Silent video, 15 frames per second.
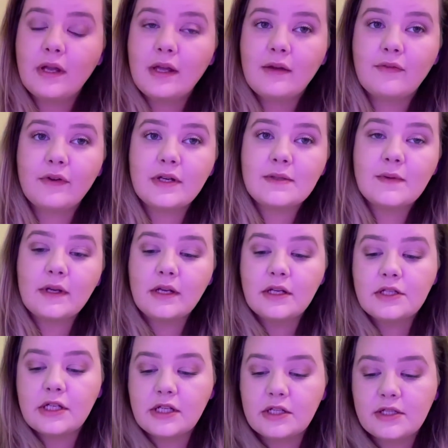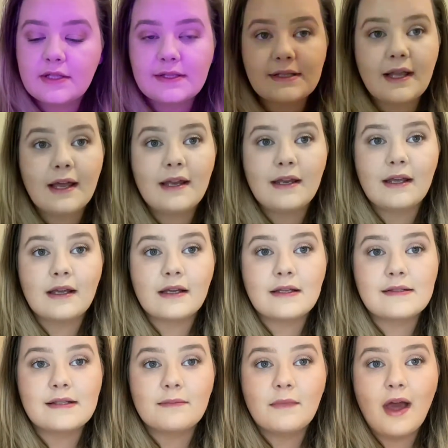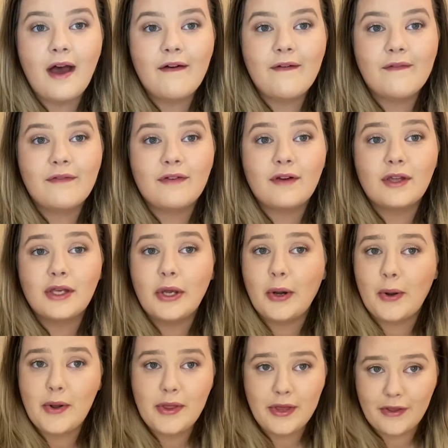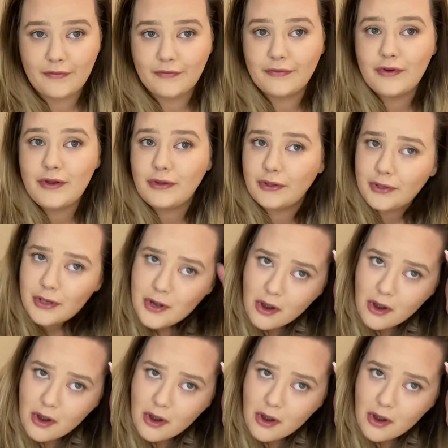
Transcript: first we're gonna change this lighting because I'm not really feeling it.